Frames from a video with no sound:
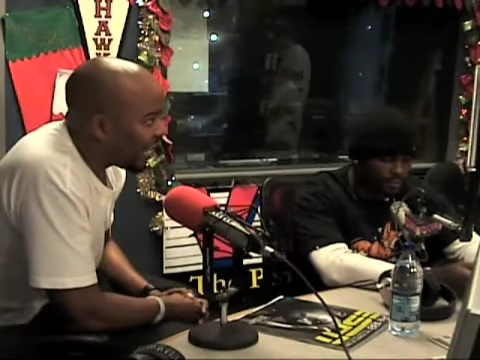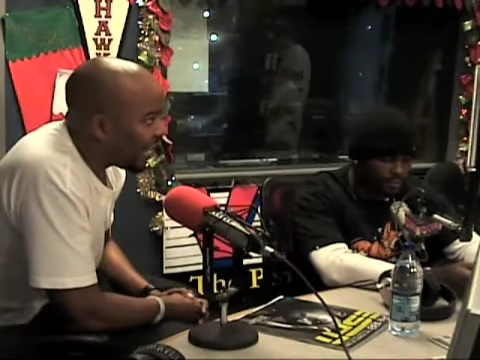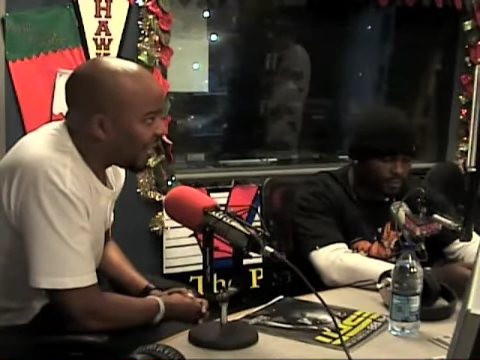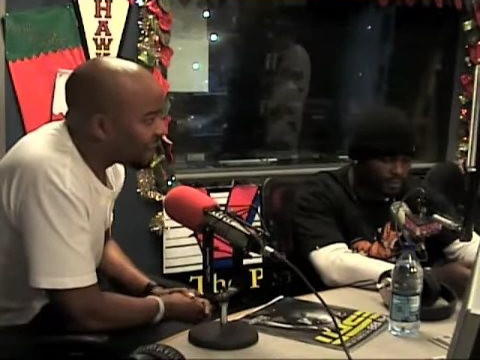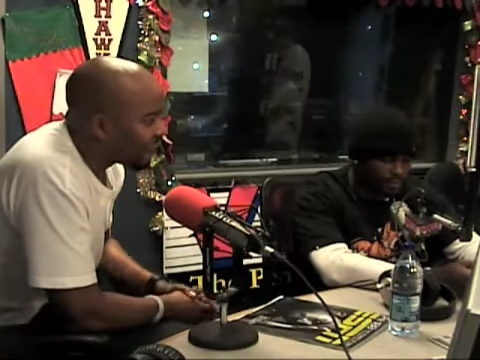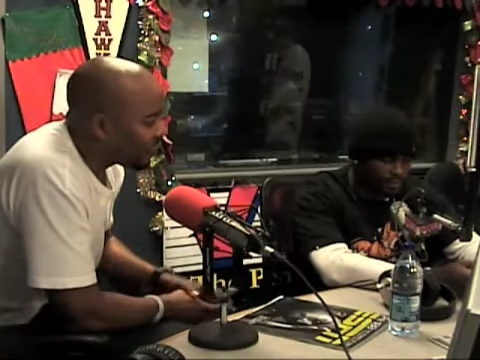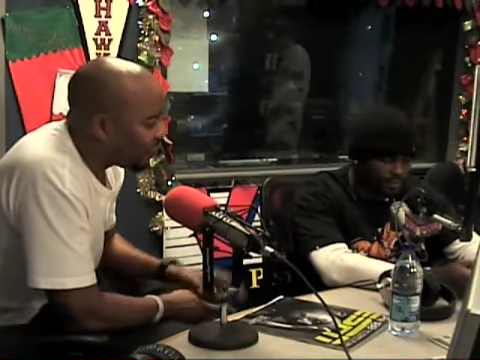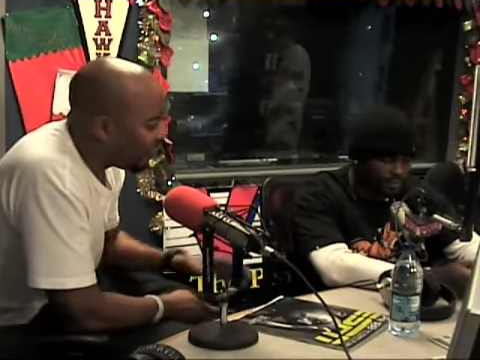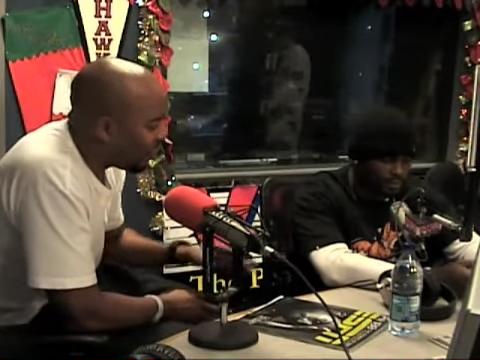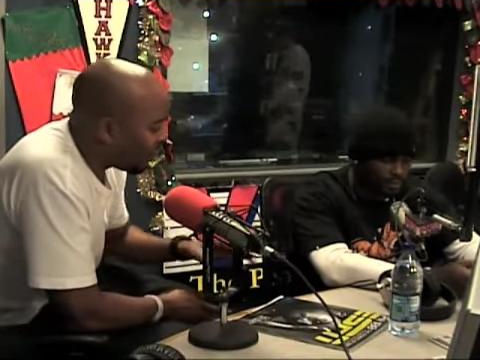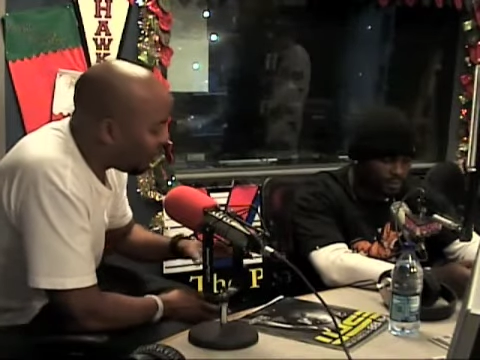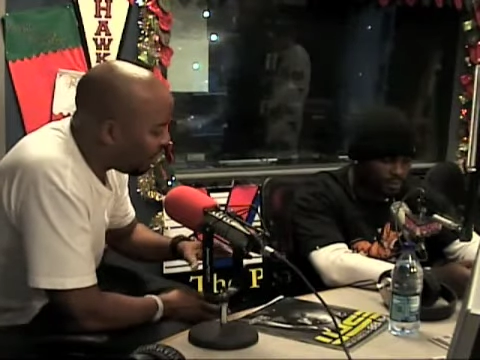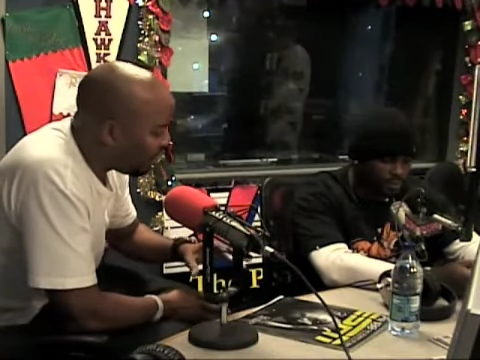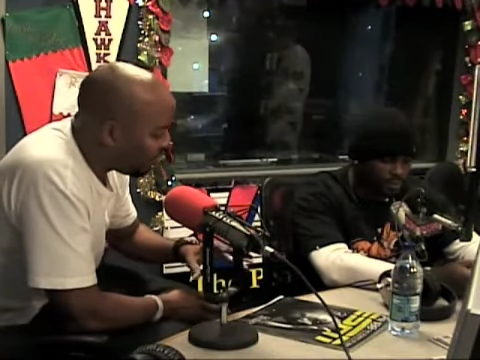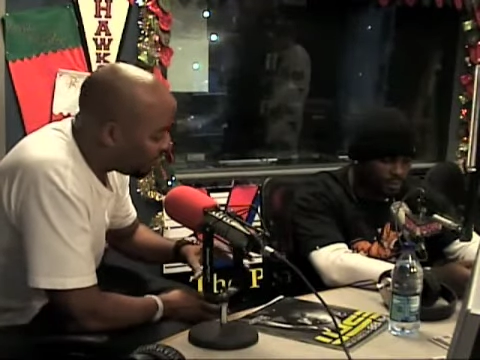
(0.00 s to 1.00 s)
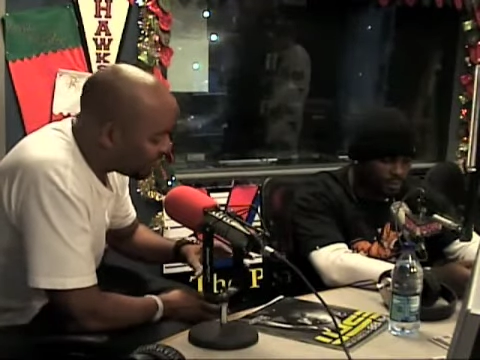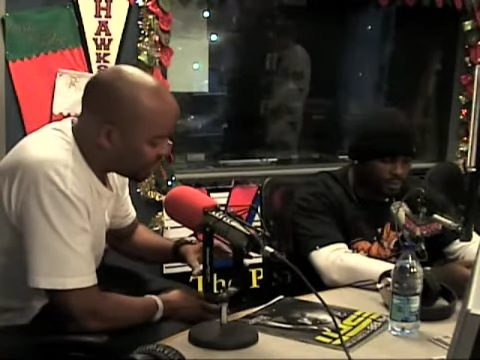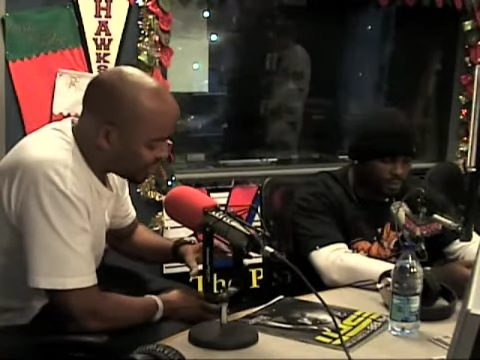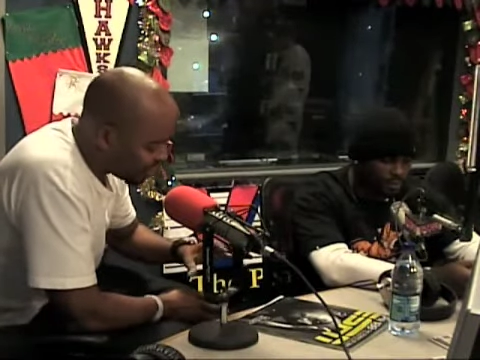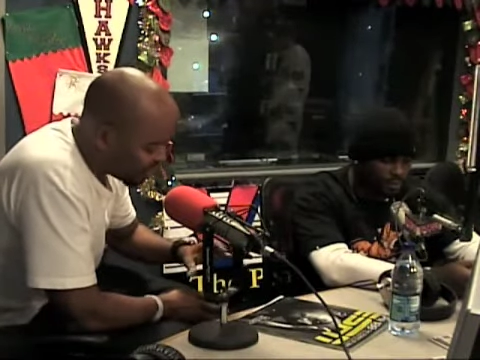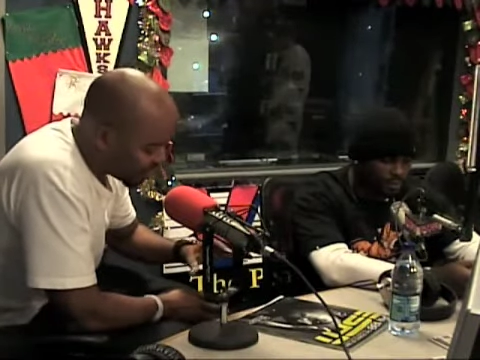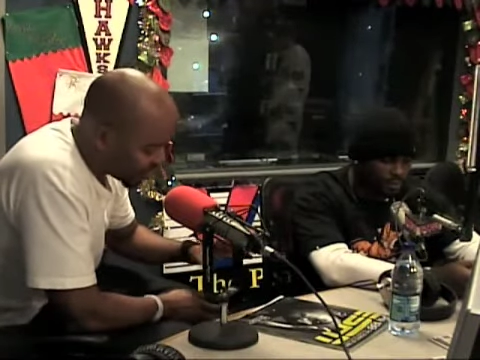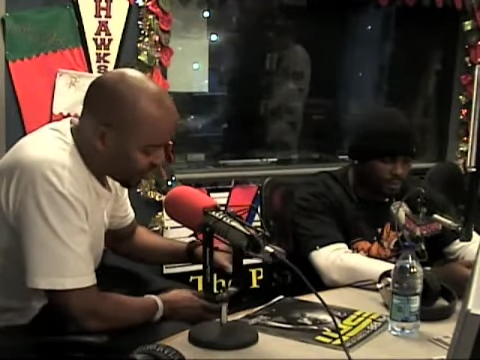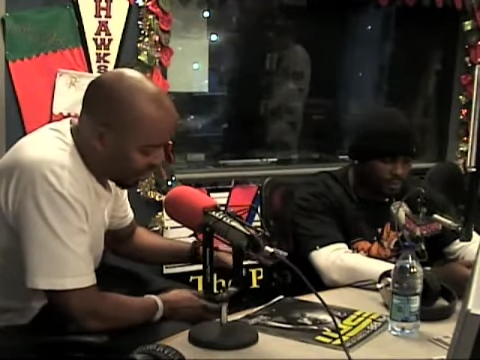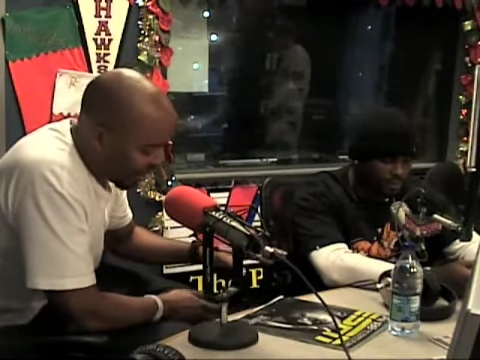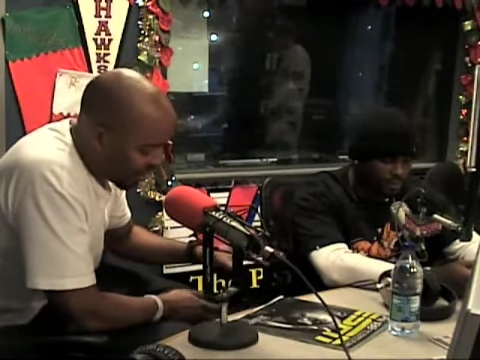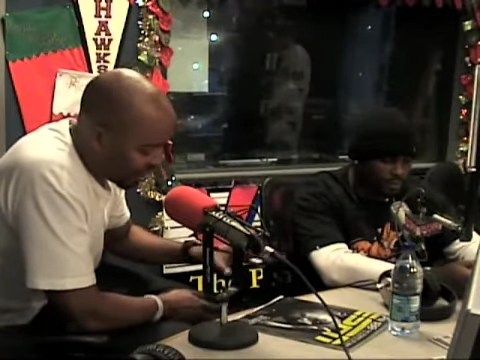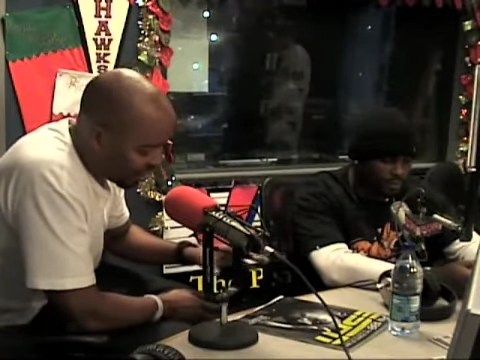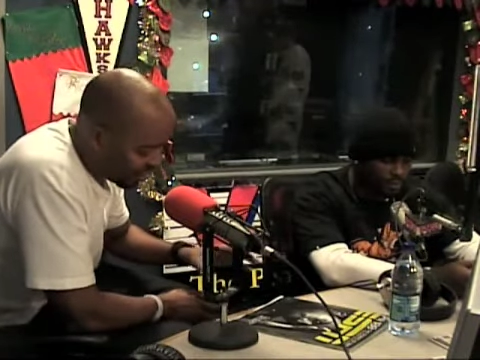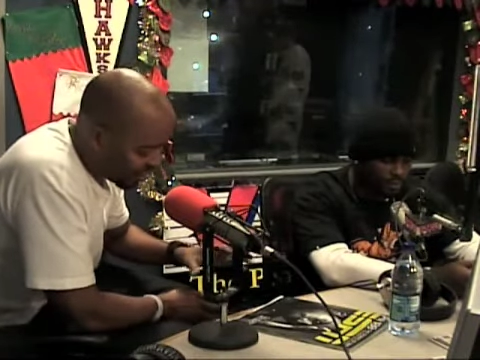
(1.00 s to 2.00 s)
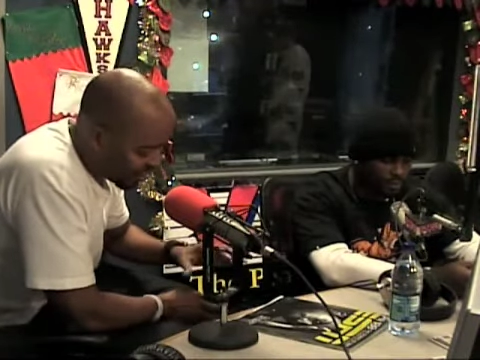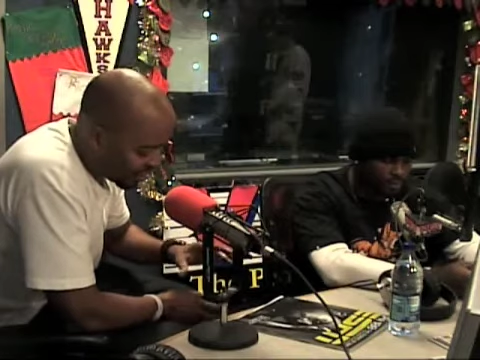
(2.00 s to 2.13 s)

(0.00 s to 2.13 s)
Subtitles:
after all the trial